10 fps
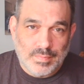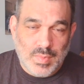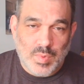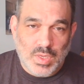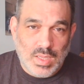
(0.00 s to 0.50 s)

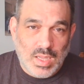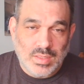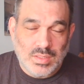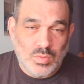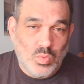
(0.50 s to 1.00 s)
Remember,
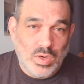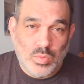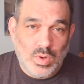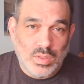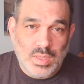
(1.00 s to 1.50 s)
God doesn't
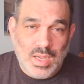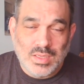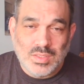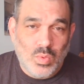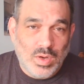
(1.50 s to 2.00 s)

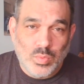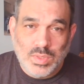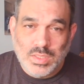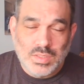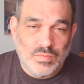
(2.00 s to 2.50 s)
want a
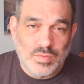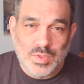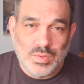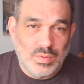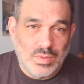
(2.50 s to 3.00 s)
religion from
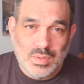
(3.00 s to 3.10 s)
you.